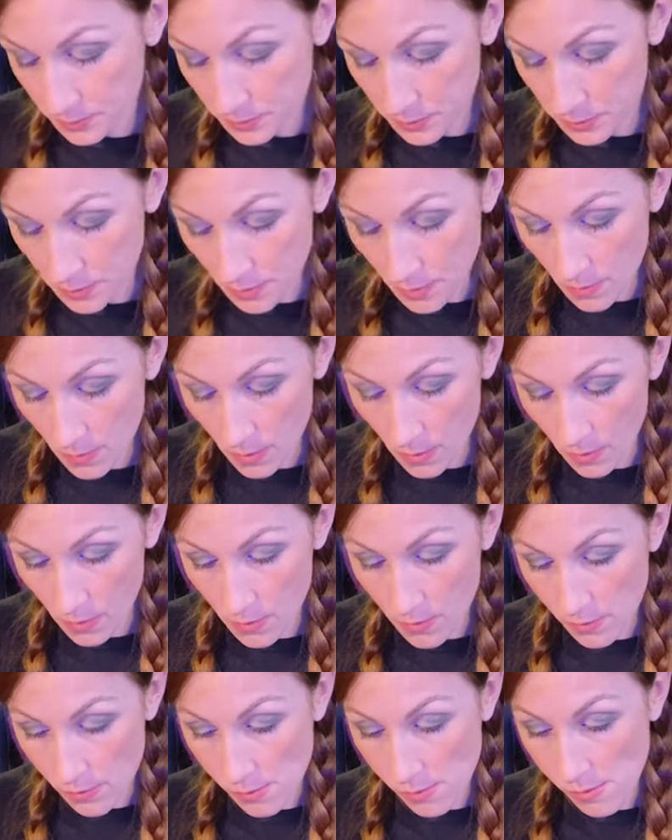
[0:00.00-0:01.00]

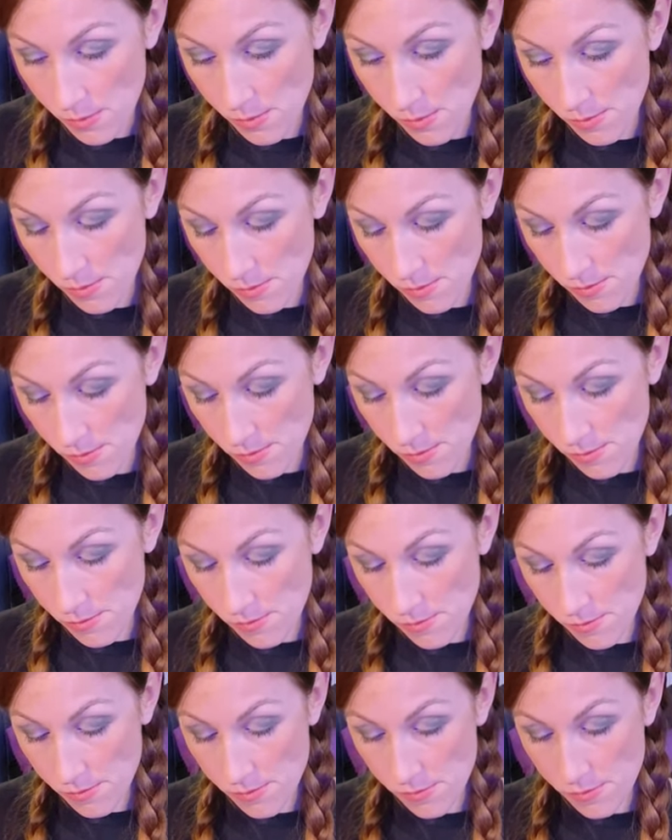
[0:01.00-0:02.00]

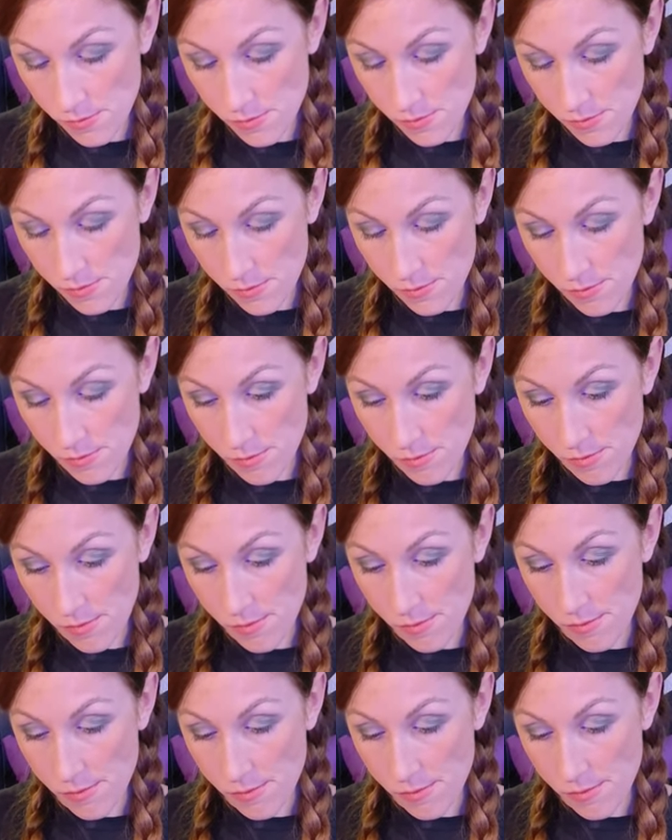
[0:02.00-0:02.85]
No one is speaking in this clip.